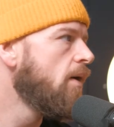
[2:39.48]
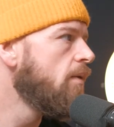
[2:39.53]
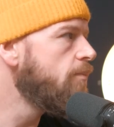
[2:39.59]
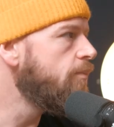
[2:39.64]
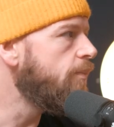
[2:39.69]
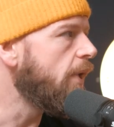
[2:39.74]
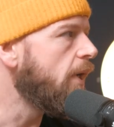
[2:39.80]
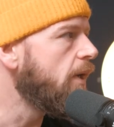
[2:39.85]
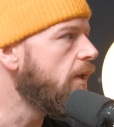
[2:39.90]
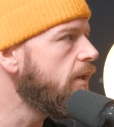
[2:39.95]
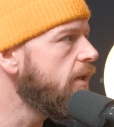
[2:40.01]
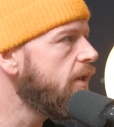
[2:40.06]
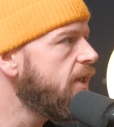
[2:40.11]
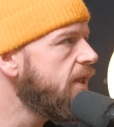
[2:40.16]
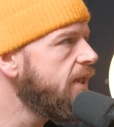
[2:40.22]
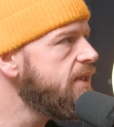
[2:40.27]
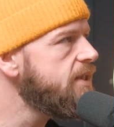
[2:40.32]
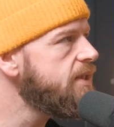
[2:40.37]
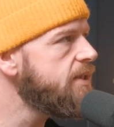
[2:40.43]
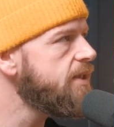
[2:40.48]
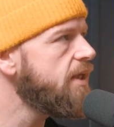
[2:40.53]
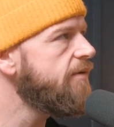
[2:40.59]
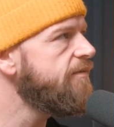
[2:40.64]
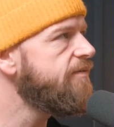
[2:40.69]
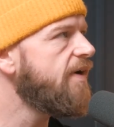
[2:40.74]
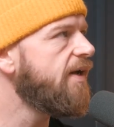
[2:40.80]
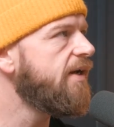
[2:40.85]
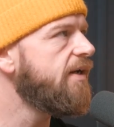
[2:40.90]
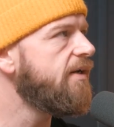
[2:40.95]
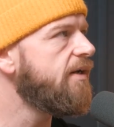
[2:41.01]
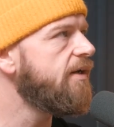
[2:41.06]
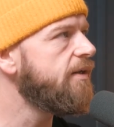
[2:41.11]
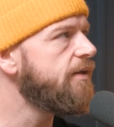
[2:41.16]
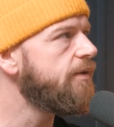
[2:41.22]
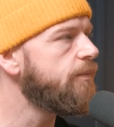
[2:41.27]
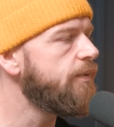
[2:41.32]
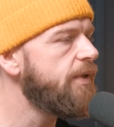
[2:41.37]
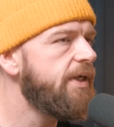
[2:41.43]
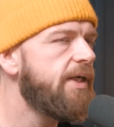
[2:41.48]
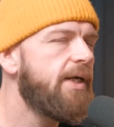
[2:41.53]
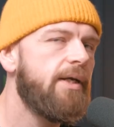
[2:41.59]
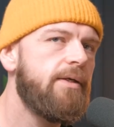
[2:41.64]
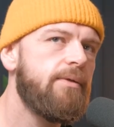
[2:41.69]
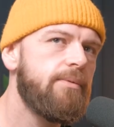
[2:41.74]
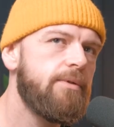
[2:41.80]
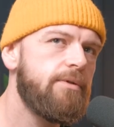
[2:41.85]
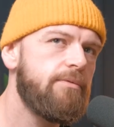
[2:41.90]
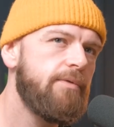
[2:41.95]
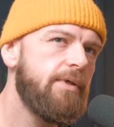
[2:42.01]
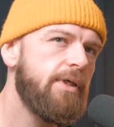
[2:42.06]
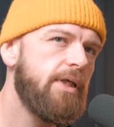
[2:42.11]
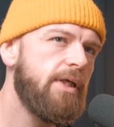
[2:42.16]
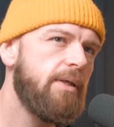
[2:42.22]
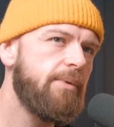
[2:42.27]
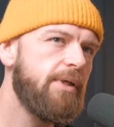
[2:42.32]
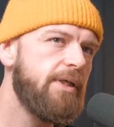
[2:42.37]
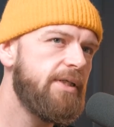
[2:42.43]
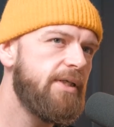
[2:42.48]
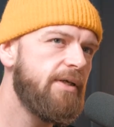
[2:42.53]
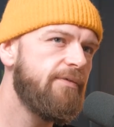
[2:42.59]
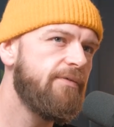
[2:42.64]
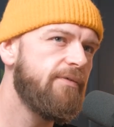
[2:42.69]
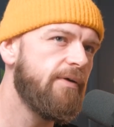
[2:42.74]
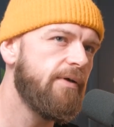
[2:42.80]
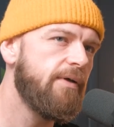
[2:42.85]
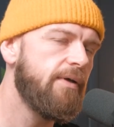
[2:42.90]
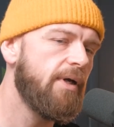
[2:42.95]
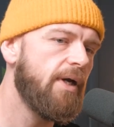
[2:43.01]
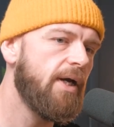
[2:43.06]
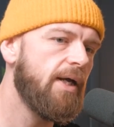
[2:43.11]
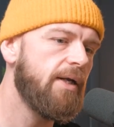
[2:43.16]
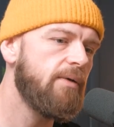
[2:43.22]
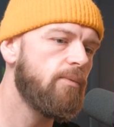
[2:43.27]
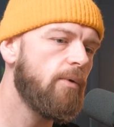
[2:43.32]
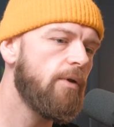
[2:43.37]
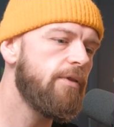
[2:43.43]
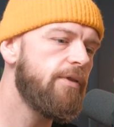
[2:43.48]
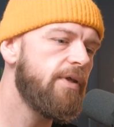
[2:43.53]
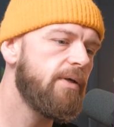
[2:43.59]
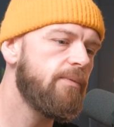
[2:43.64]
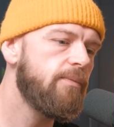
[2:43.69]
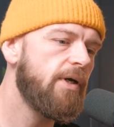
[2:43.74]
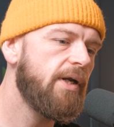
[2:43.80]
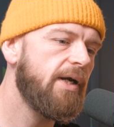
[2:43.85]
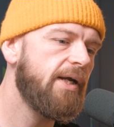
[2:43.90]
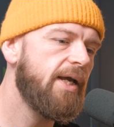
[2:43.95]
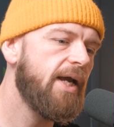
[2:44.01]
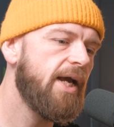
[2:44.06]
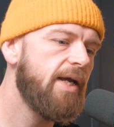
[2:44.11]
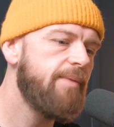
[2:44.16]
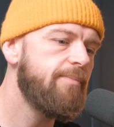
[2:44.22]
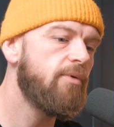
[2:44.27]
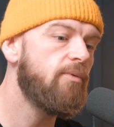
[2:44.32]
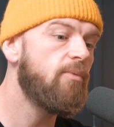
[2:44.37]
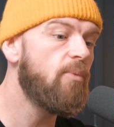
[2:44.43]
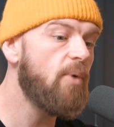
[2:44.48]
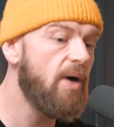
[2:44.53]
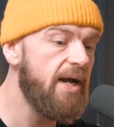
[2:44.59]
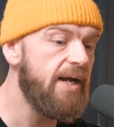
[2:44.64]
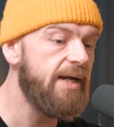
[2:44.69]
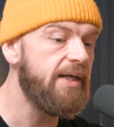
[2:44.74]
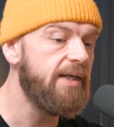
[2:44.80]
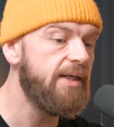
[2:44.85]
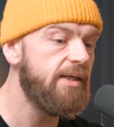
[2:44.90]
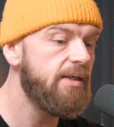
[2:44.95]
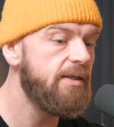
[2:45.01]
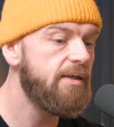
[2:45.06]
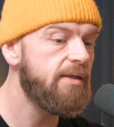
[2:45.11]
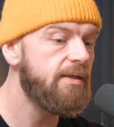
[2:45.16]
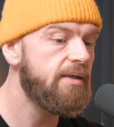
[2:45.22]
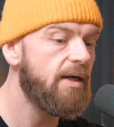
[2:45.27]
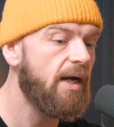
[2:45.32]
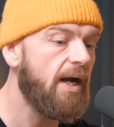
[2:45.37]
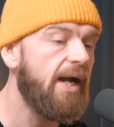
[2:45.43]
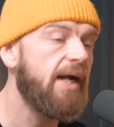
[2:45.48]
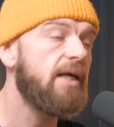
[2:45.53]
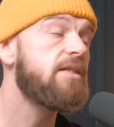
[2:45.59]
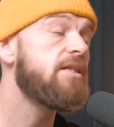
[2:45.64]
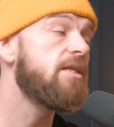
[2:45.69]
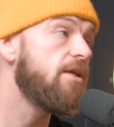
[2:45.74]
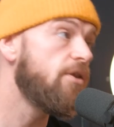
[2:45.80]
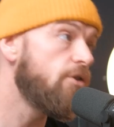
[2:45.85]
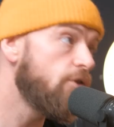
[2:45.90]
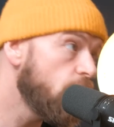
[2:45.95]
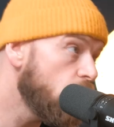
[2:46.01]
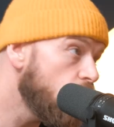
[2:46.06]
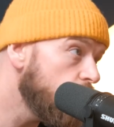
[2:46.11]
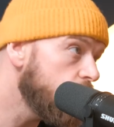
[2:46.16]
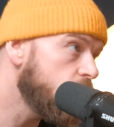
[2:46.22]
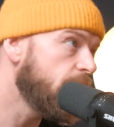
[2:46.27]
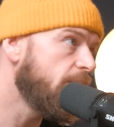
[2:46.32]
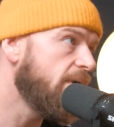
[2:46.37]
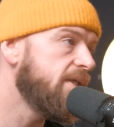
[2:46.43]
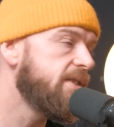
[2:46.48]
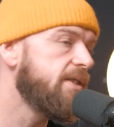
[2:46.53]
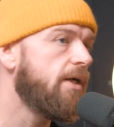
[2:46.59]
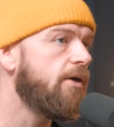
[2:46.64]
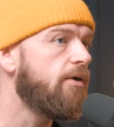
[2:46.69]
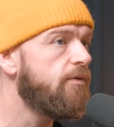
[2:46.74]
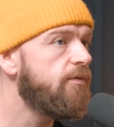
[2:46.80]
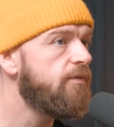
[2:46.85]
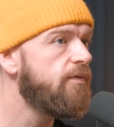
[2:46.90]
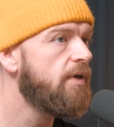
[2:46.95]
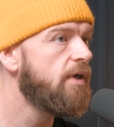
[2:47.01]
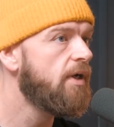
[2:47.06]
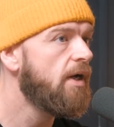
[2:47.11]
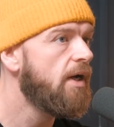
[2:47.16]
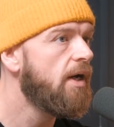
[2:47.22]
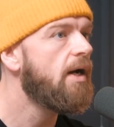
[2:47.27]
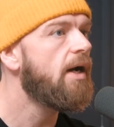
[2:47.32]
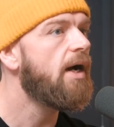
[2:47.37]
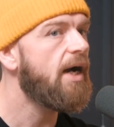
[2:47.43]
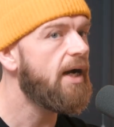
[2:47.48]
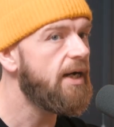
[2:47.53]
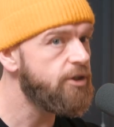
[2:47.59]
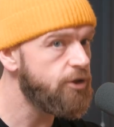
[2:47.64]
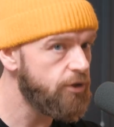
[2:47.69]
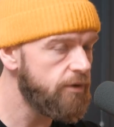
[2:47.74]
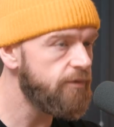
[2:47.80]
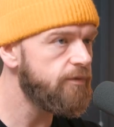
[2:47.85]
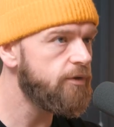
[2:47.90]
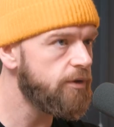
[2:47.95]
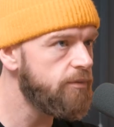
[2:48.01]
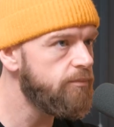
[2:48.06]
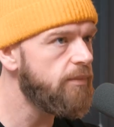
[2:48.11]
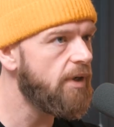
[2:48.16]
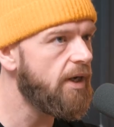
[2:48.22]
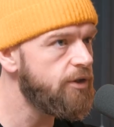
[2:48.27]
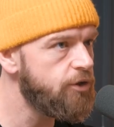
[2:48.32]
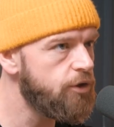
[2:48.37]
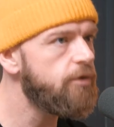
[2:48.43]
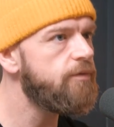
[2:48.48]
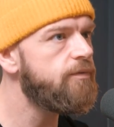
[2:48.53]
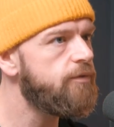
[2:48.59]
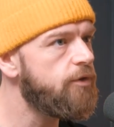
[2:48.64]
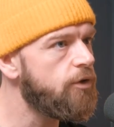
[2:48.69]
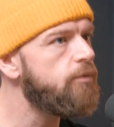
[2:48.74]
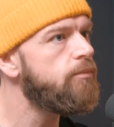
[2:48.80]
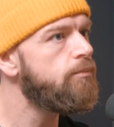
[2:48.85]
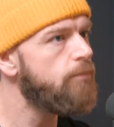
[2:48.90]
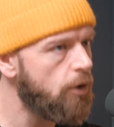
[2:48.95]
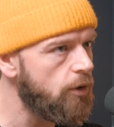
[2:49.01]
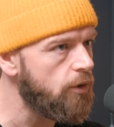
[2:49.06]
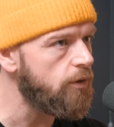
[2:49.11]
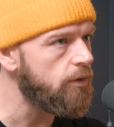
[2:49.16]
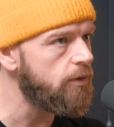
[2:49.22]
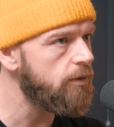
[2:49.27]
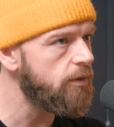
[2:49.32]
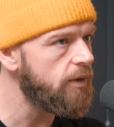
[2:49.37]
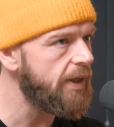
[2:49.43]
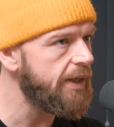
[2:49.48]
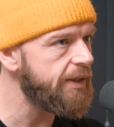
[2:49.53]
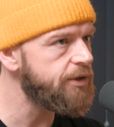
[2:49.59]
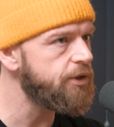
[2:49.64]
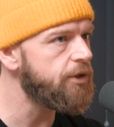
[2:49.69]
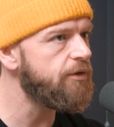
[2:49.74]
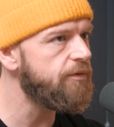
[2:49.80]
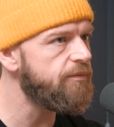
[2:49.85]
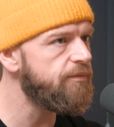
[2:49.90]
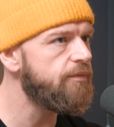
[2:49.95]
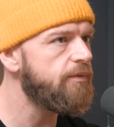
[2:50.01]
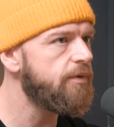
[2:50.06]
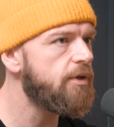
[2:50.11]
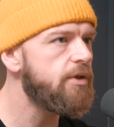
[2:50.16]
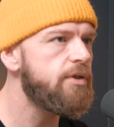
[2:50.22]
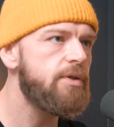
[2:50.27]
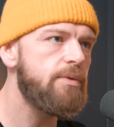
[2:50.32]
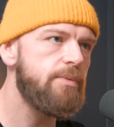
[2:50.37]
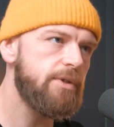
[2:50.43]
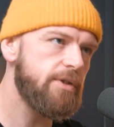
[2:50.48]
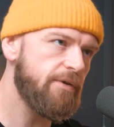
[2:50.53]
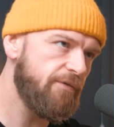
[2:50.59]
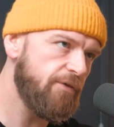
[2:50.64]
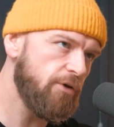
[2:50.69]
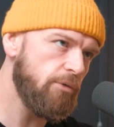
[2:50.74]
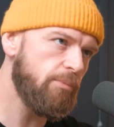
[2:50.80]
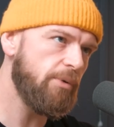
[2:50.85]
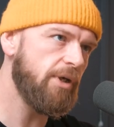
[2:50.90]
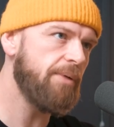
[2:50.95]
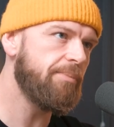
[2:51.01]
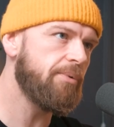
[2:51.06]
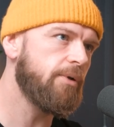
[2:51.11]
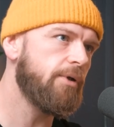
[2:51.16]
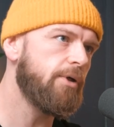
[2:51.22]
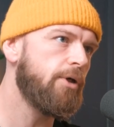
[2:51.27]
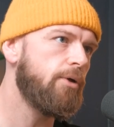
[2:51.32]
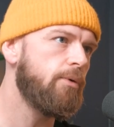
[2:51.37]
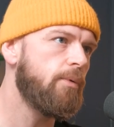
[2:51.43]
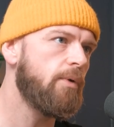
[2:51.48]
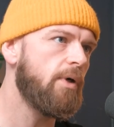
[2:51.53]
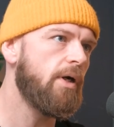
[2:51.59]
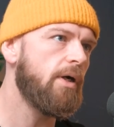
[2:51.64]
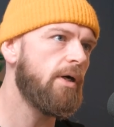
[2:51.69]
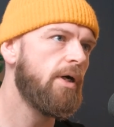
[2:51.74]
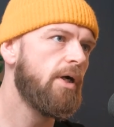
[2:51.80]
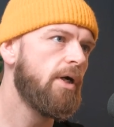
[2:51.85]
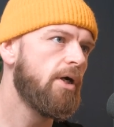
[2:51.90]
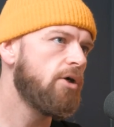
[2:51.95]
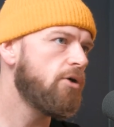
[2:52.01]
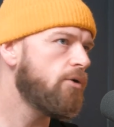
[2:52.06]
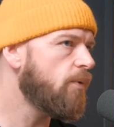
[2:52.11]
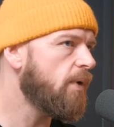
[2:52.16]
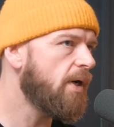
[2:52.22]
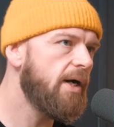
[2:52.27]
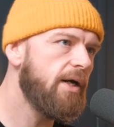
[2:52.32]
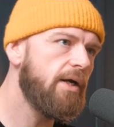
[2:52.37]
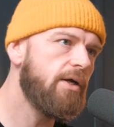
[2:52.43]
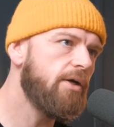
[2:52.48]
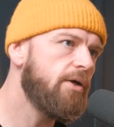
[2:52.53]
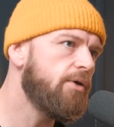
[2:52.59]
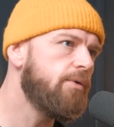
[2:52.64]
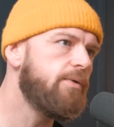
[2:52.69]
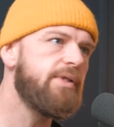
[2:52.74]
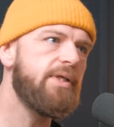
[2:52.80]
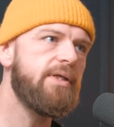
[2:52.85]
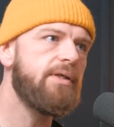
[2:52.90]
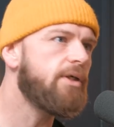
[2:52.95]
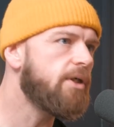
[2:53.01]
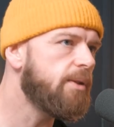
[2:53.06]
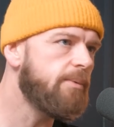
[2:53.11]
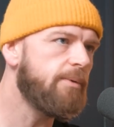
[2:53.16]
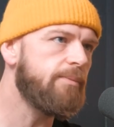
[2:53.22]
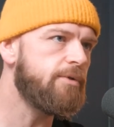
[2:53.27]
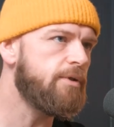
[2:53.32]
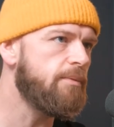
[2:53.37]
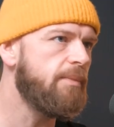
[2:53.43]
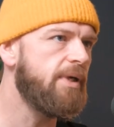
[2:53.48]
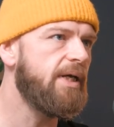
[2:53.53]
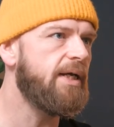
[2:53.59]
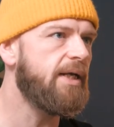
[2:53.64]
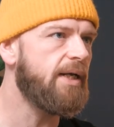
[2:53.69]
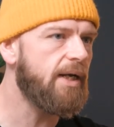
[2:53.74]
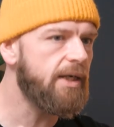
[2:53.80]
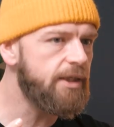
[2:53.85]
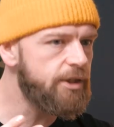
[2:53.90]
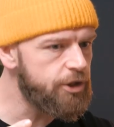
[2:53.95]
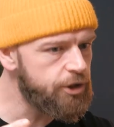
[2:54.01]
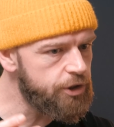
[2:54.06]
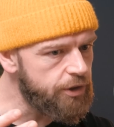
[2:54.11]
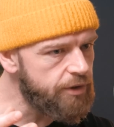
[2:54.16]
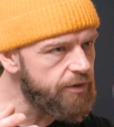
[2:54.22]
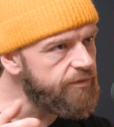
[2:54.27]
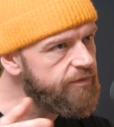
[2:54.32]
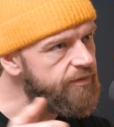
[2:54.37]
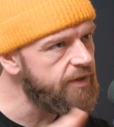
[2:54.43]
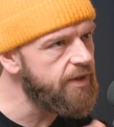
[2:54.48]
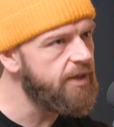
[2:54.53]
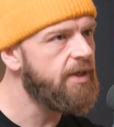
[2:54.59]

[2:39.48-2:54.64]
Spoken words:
But this event at the weekend was really a bit different. And one thing, when I came away, I actually thought to myself, I should have done more. I should have, because there was a few people who were quiet, who didn't come up to me, and I should have